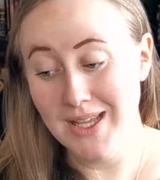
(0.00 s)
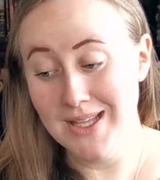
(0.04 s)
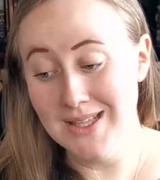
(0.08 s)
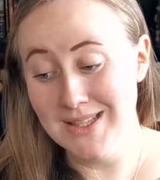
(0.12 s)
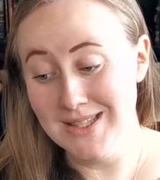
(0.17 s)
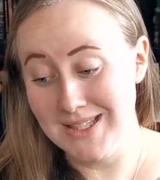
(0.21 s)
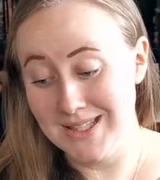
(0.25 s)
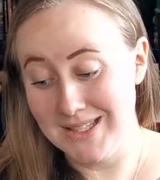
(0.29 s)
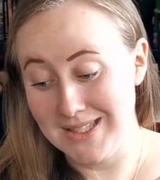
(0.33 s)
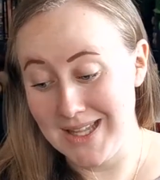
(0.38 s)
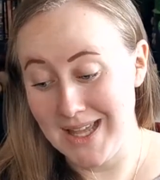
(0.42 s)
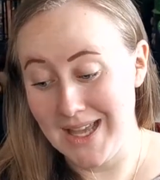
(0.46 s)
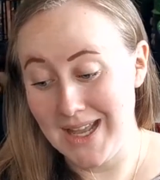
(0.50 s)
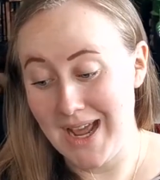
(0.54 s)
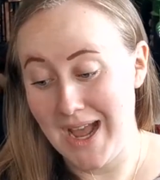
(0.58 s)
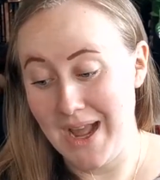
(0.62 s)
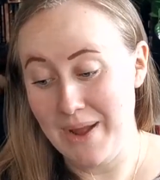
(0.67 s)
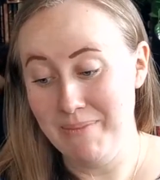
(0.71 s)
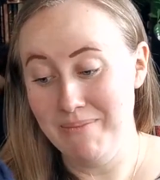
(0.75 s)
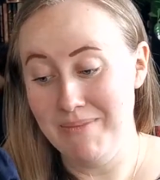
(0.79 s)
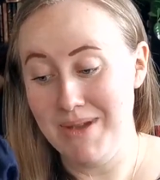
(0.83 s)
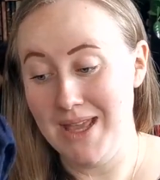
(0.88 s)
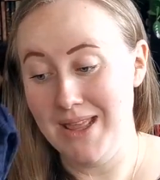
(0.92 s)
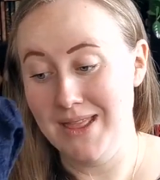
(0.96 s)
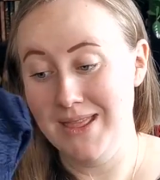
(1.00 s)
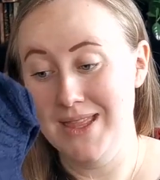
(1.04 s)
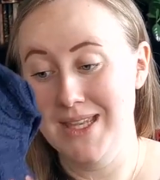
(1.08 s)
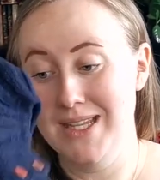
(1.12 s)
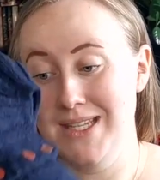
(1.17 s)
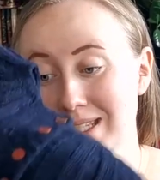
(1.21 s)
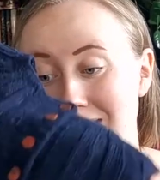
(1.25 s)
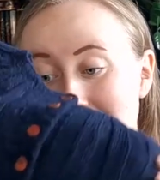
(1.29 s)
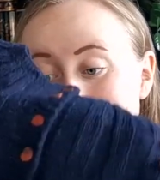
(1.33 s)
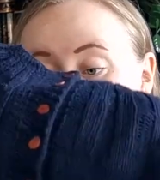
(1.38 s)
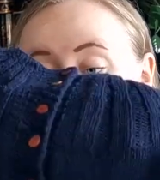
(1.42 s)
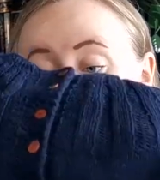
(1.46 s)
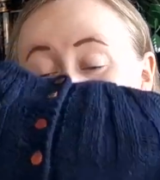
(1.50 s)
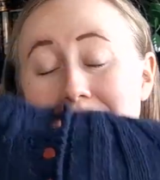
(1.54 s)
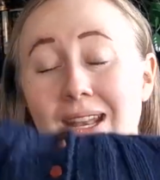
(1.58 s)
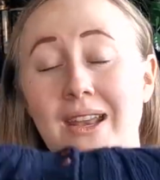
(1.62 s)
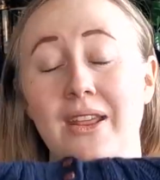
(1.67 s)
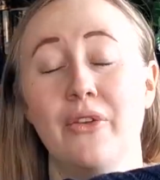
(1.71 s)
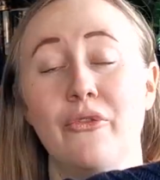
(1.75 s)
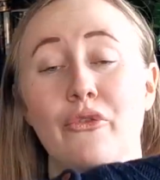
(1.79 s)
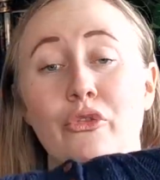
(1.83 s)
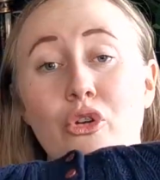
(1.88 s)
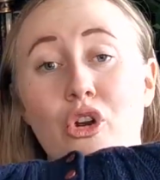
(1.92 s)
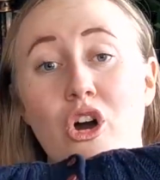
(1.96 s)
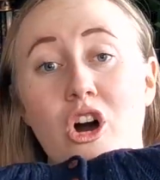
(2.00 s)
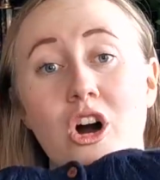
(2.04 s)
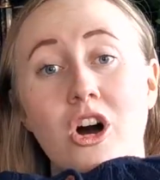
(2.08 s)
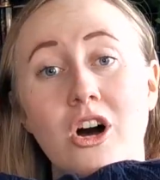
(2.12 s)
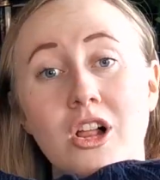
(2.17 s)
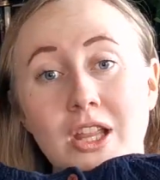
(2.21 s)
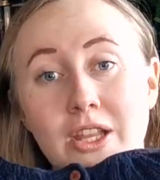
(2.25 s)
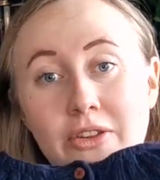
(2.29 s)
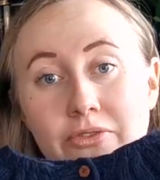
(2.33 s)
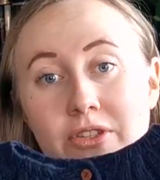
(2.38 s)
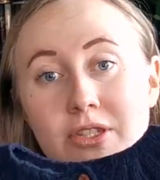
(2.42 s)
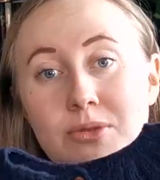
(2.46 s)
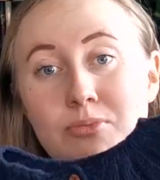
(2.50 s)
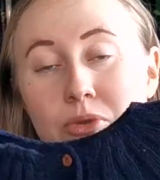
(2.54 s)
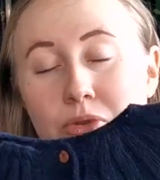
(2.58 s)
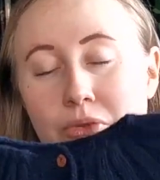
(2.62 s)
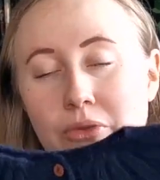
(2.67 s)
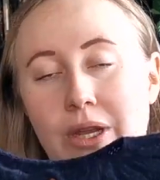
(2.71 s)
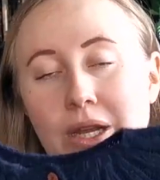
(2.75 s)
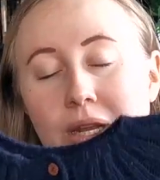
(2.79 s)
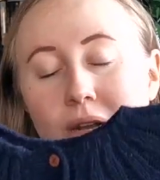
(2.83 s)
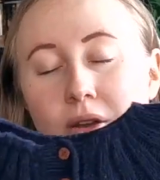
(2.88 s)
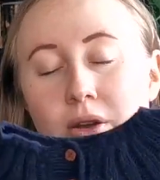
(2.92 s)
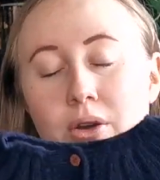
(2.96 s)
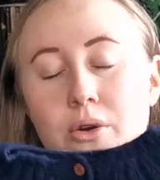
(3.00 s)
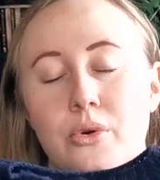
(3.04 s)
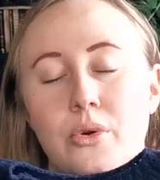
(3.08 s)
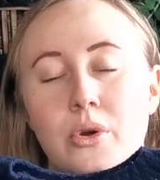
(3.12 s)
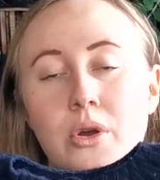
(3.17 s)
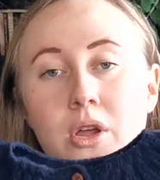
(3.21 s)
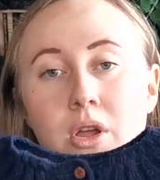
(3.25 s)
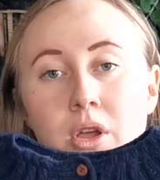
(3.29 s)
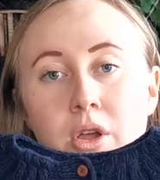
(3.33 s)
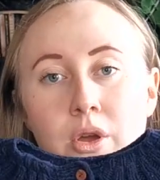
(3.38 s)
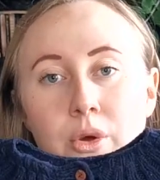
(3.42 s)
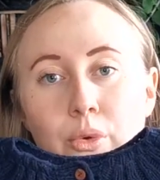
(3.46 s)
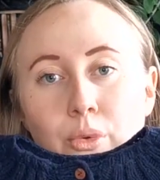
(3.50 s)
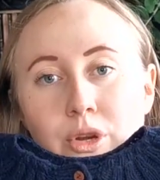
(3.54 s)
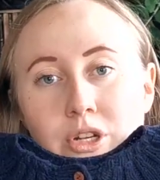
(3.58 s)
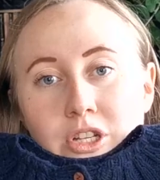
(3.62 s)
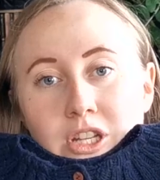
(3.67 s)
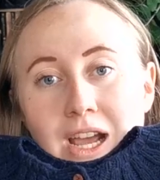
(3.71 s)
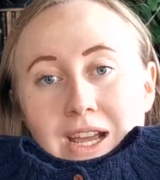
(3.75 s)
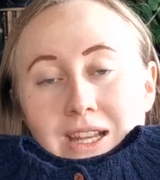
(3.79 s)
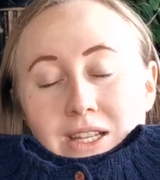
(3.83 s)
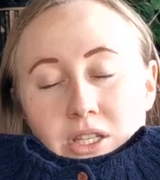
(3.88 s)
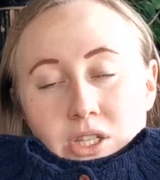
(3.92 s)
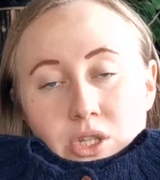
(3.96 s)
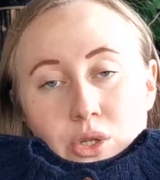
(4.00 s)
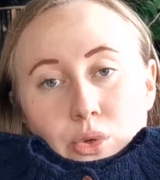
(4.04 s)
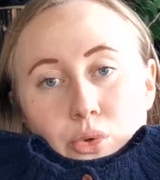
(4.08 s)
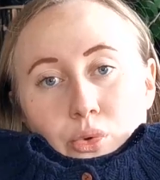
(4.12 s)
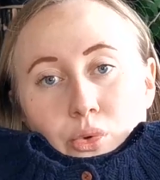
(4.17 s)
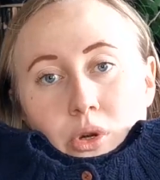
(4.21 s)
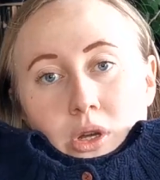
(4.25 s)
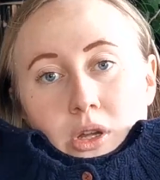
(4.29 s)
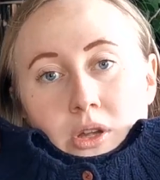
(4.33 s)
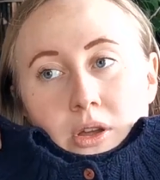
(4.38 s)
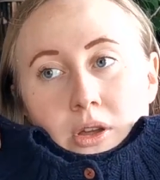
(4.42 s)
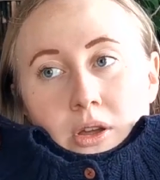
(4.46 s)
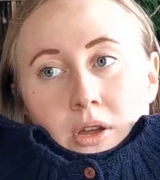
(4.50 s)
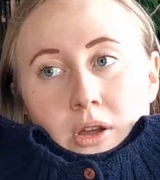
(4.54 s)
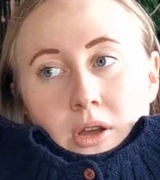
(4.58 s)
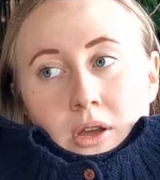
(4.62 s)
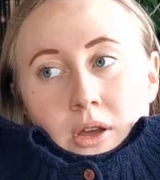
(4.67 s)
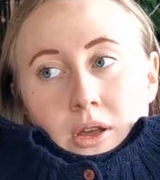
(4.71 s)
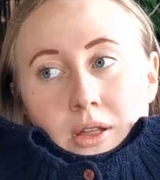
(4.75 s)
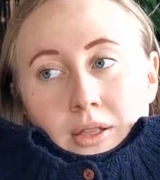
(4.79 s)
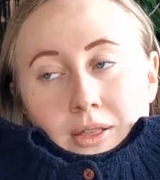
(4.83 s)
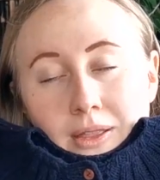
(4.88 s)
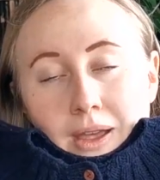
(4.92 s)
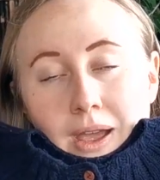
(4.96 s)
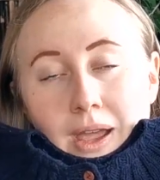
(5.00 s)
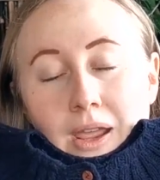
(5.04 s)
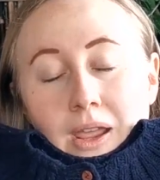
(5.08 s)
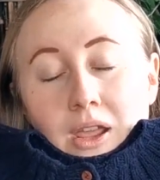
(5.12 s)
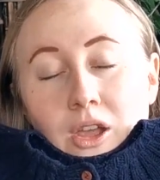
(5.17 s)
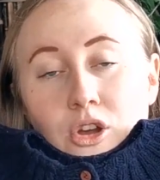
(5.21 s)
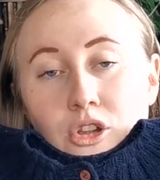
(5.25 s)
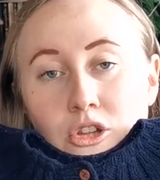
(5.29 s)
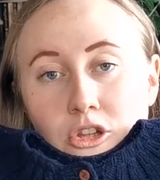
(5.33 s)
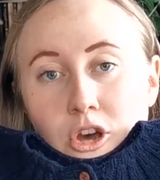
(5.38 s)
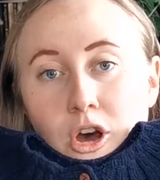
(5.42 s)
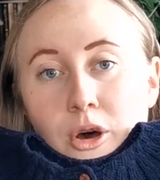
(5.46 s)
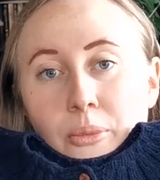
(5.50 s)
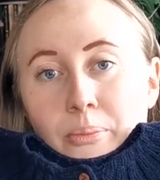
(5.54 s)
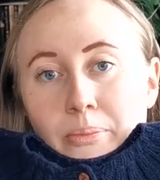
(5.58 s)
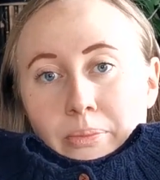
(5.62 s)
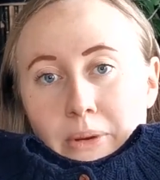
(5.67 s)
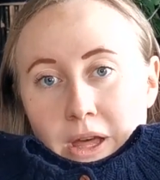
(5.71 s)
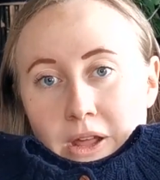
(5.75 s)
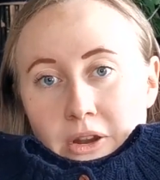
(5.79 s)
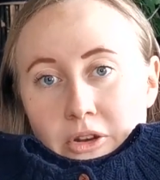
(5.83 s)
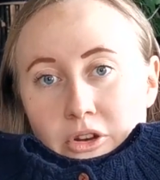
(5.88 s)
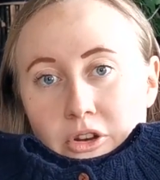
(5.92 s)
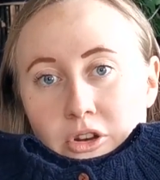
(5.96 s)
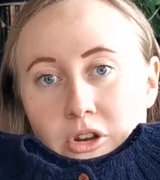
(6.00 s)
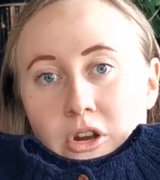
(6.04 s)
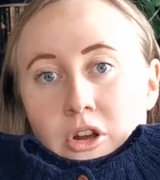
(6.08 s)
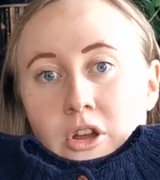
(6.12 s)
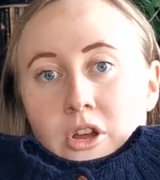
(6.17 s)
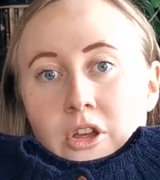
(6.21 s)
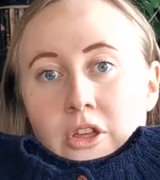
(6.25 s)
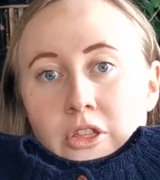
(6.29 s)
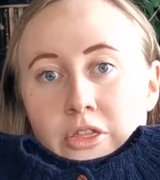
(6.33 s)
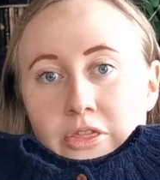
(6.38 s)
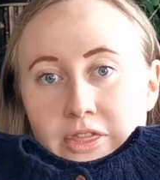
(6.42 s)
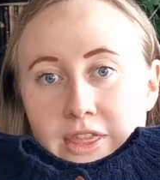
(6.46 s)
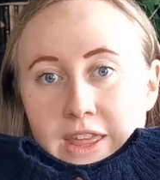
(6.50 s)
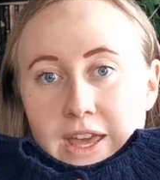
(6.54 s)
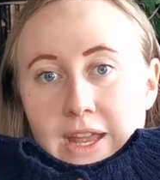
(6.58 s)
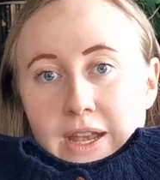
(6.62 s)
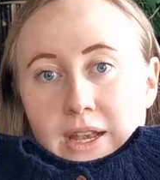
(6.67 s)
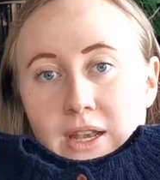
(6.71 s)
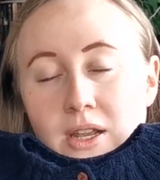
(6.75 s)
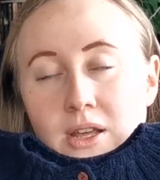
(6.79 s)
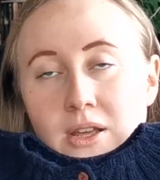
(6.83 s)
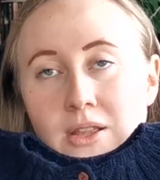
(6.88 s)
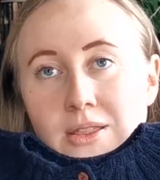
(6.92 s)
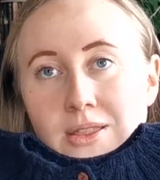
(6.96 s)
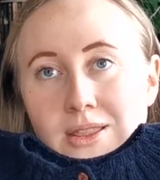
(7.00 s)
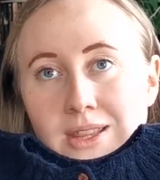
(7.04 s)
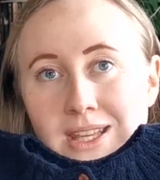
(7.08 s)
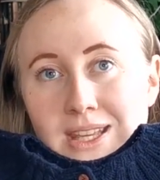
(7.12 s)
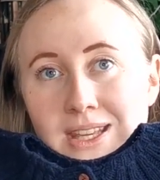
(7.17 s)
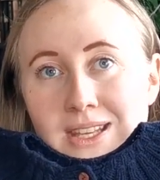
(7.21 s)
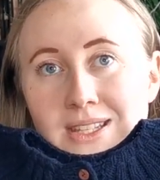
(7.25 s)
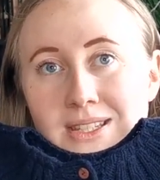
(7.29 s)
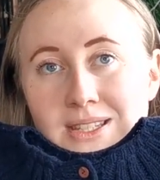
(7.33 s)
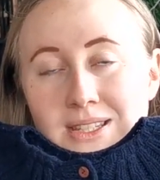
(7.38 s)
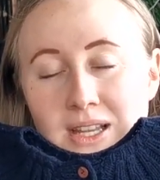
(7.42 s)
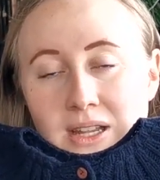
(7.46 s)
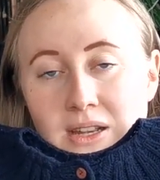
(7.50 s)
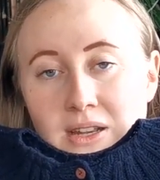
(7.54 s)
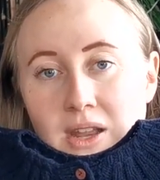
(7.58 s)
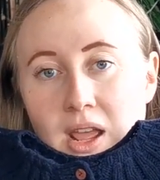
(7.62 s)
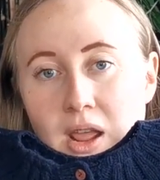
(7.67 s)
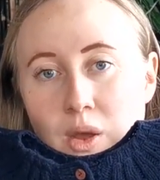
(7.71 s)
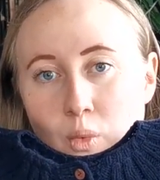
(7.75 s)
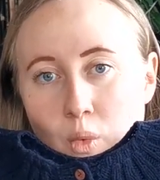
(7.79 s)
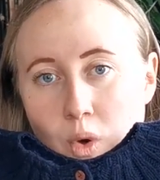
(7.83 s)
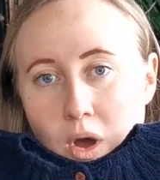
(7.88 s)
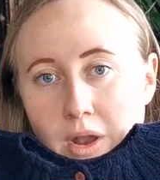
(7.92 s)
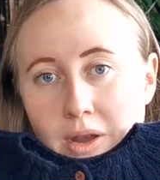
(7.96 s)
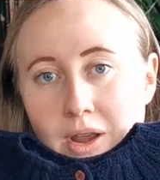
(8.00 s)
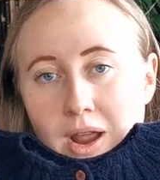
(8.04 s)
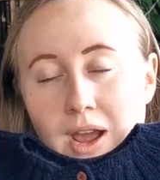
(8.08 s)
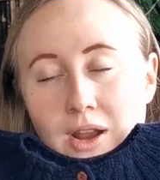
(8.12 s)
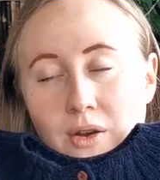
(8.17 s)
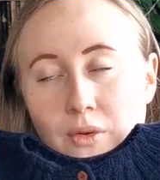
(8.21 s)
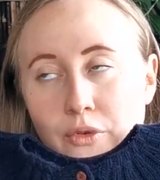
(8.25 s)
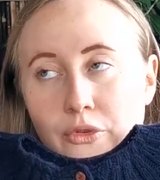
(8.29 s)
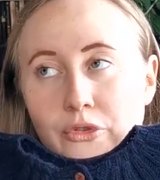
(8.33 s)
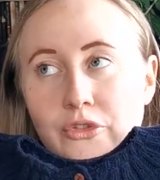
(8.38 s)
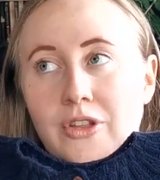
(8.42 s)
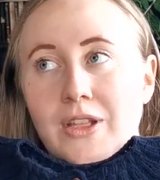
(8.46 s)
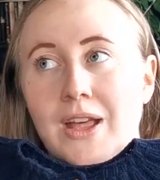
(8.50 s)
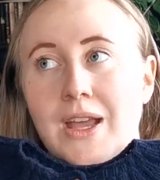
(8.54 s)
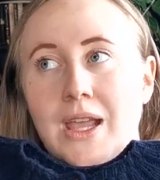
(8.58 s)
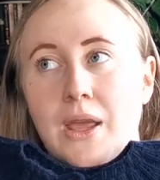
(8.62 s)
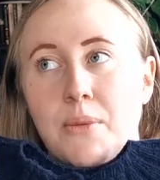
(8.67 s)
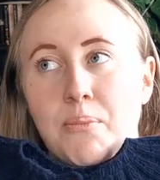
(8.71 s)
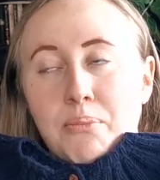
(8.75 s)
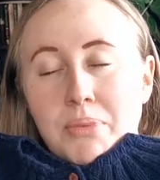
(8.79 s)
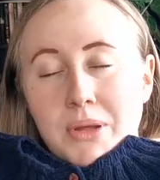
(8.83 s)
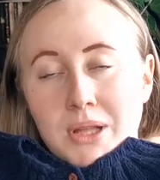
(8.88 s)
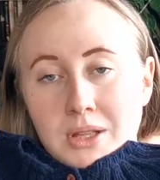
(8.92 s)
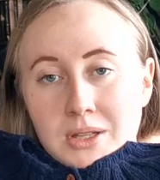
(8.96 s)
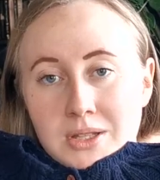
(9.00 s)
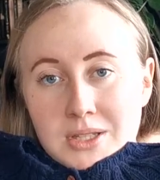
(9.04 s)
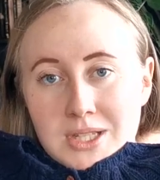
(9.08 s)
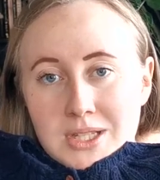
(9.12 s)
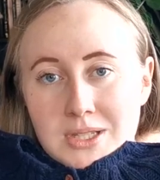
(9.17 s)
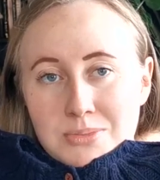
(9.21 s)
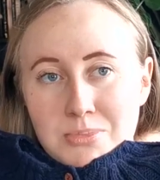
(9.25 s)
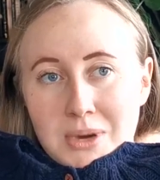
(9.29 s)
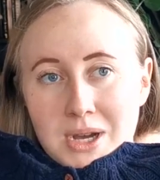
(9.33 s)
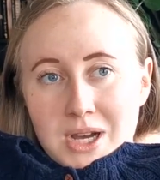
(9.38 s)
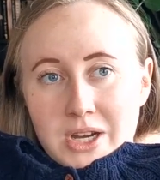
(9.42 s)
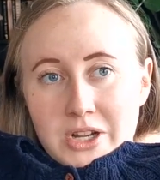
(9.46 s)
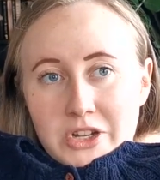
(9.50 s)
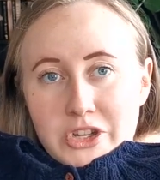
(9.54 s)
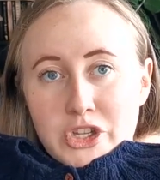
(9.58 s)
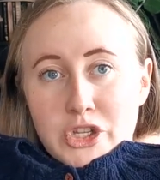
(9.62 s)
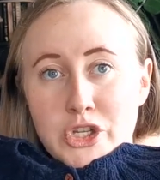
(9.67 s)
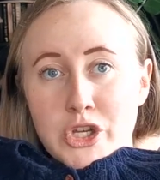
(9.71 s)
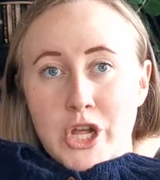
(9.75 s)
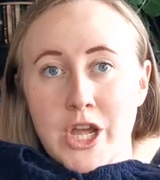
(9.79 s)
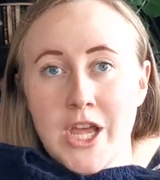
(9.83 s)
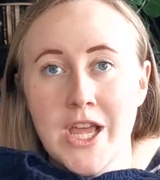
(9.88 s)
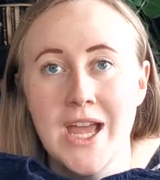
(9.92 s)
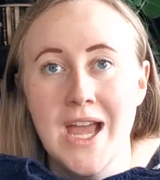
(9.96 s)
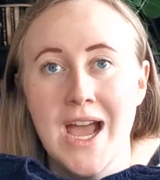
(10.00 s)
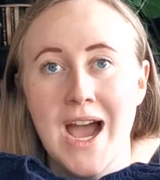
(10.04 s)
instead, I made this in Knitting for Olives Merino, which I do like a lot better than the Sunday one. I don't feel like it pills as much.